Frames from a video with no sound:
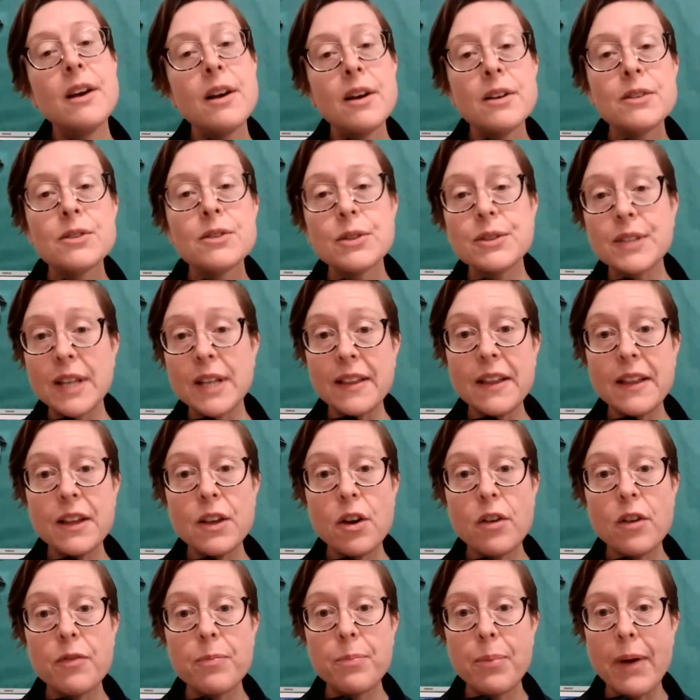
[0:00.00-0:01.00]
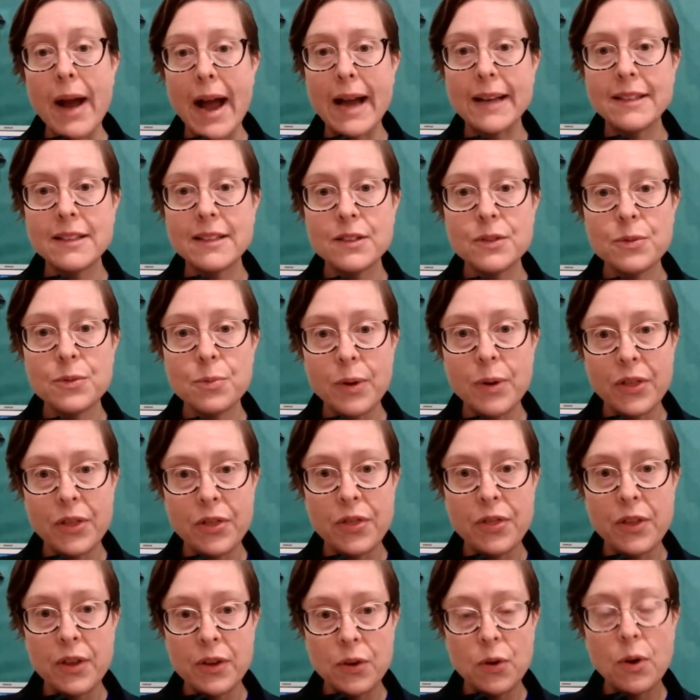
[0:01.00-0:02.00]
So say that you have practiced
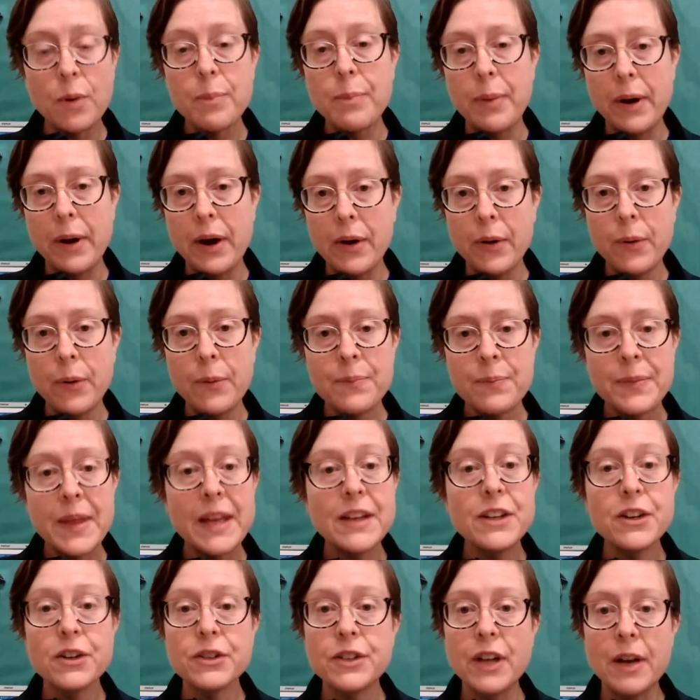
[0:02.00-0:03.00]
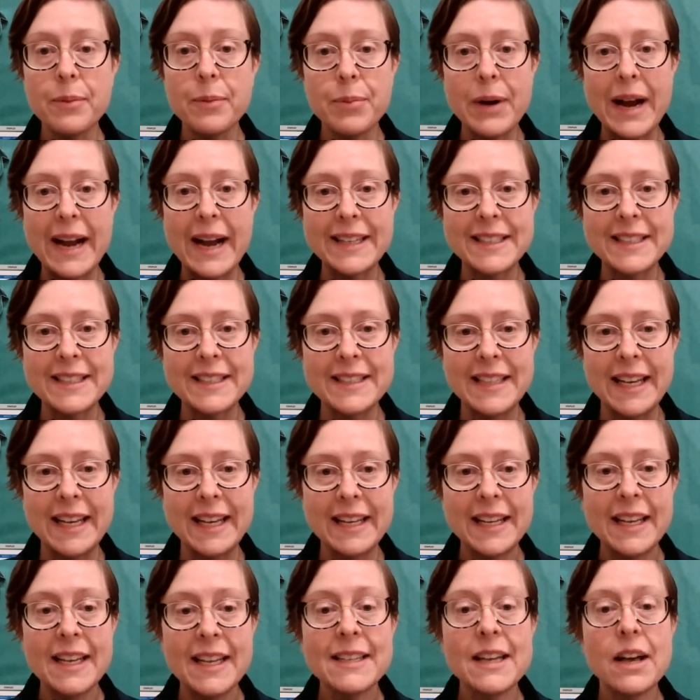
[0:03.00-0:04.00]
with your bow and you're done practicing.
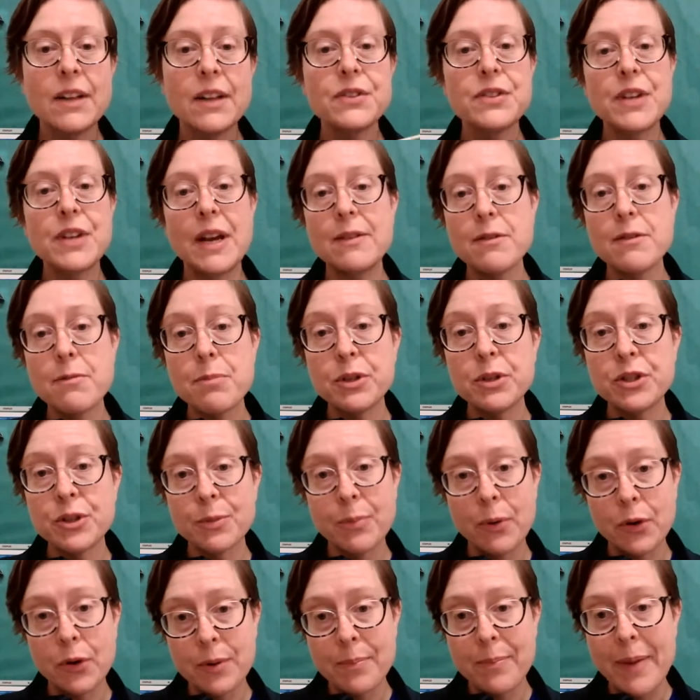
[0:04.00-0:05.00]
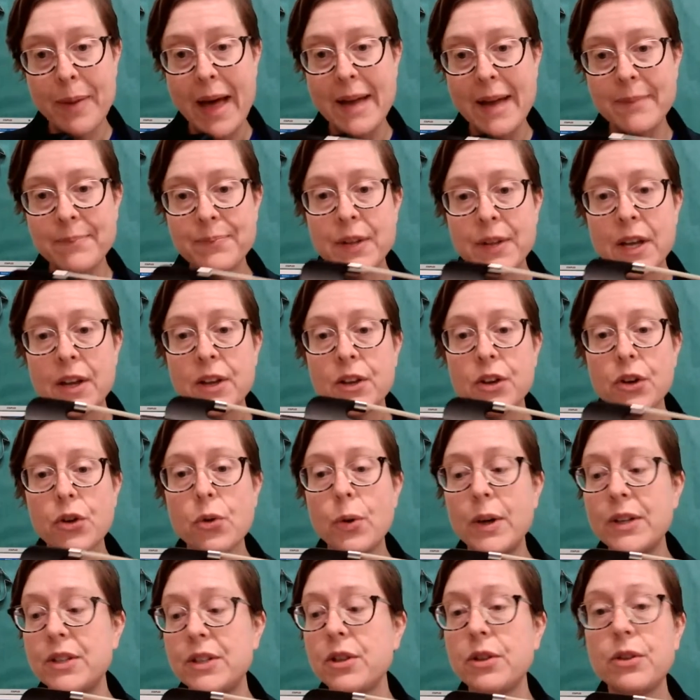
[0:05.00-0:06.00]
Now it's time to put your bow to bed. You're
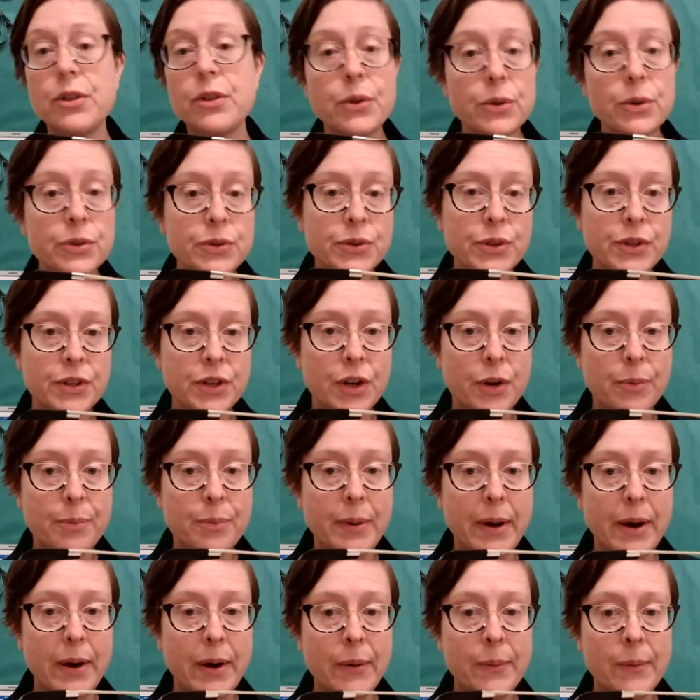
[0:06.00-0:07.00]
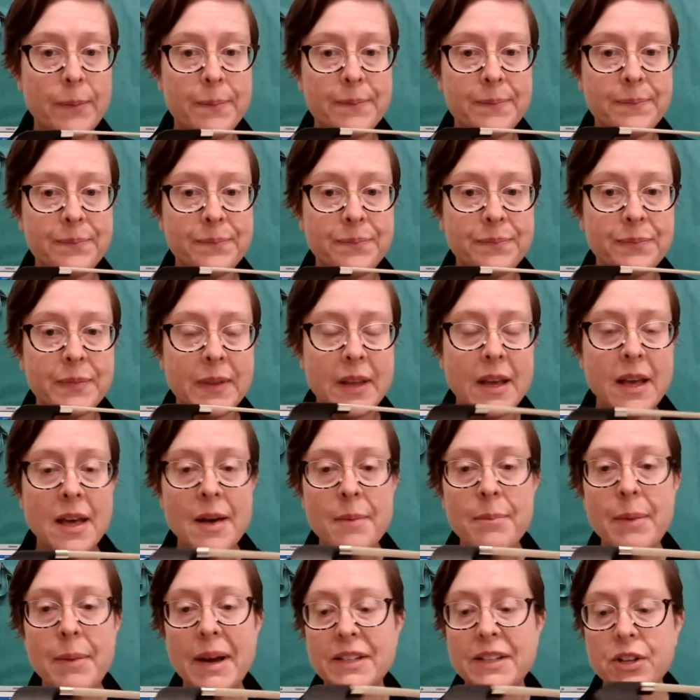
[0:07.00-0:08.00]
going to loosen your bow
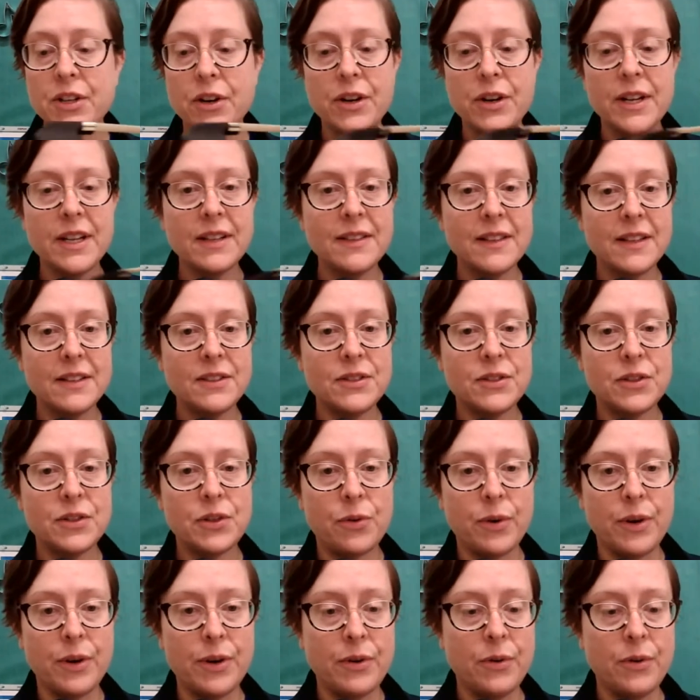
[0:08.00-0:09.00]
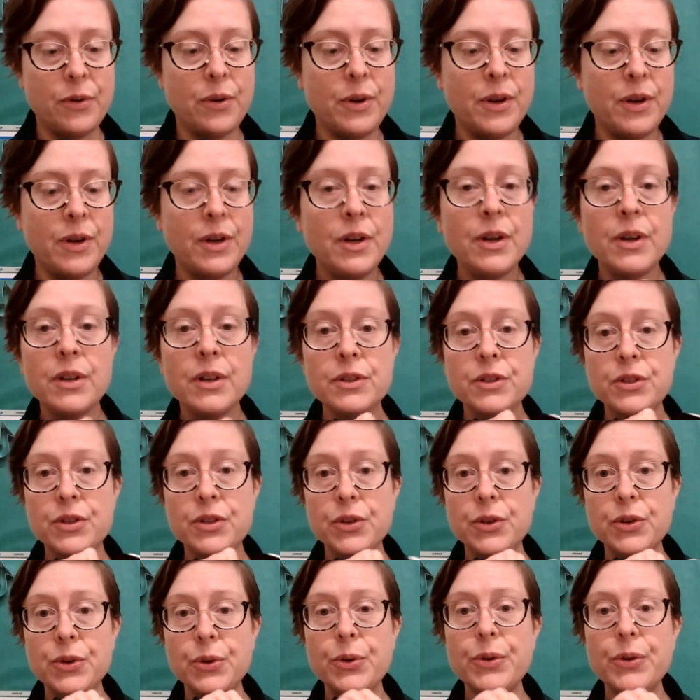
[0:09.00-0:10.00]
by turning this screw
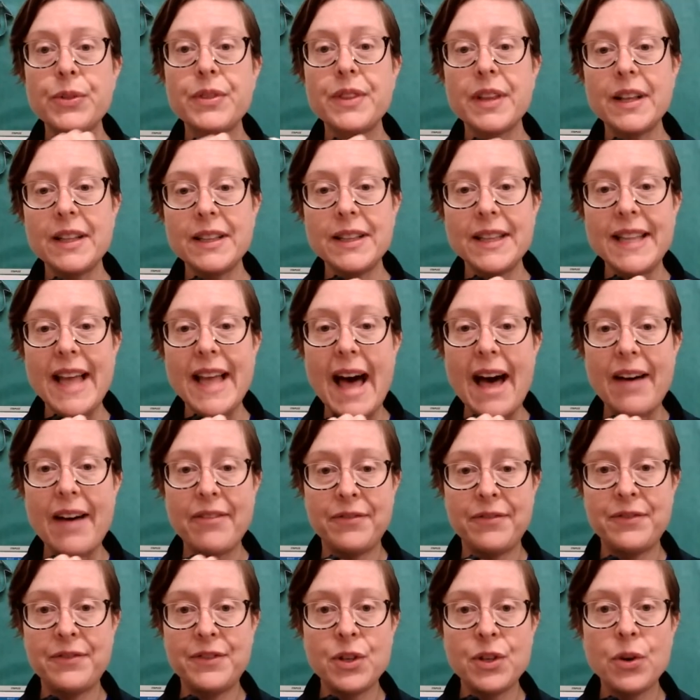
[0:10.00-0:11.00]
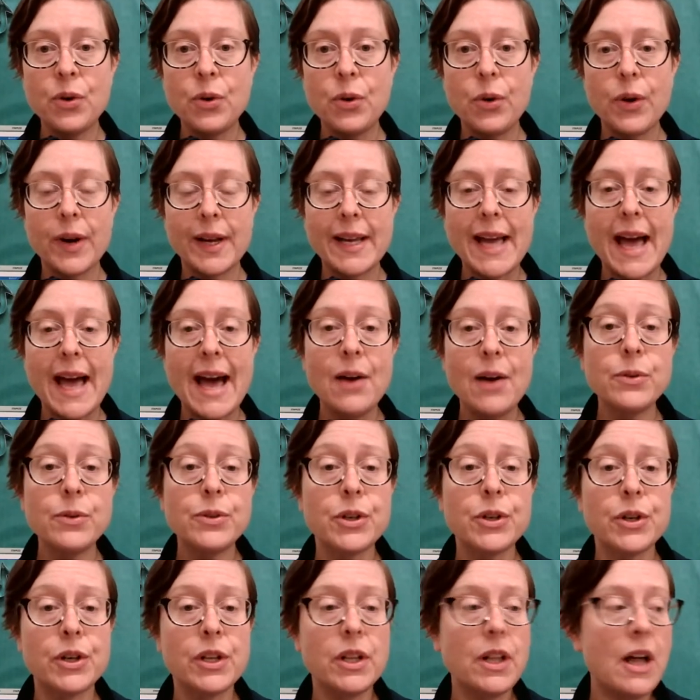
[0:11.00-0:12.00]
to the left or
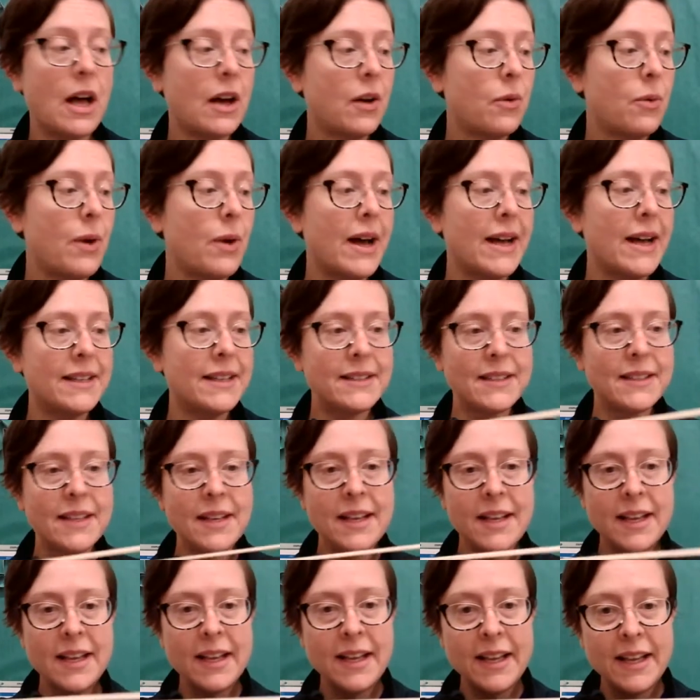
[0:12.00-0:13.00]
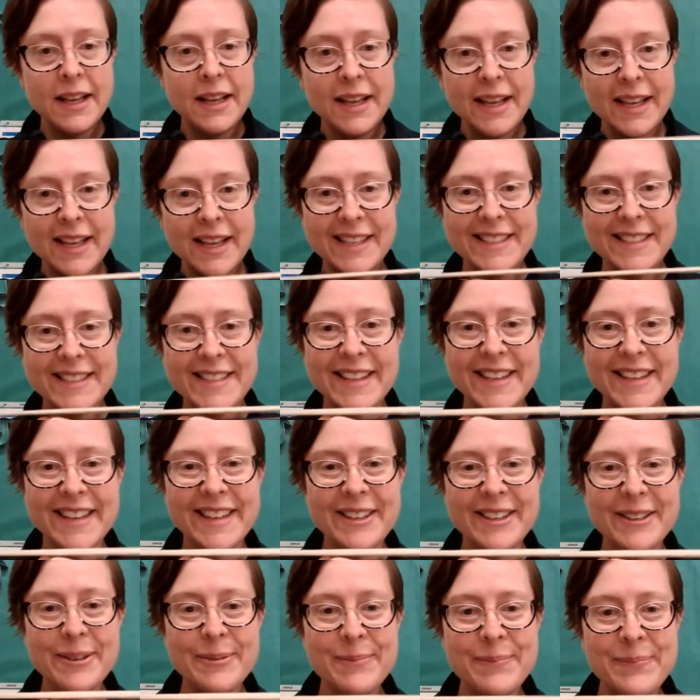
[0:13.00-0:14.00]
counterclockwise
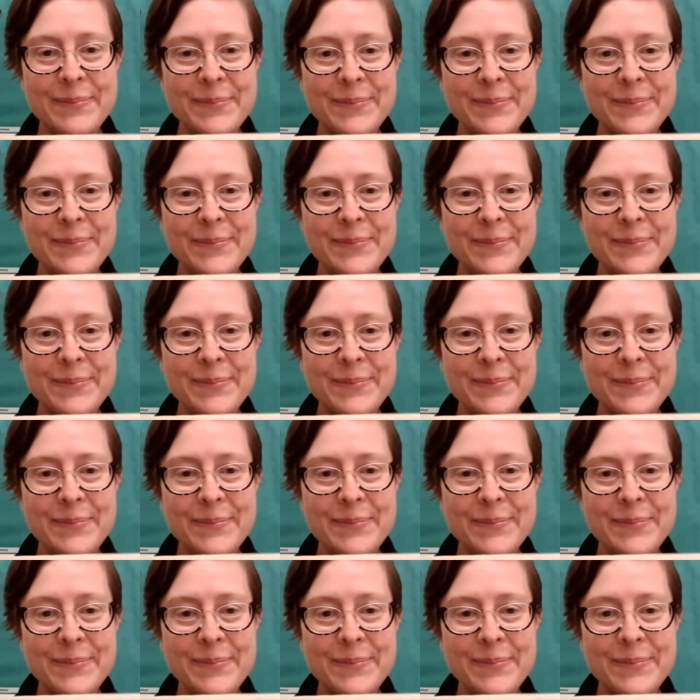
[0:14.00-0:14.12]
until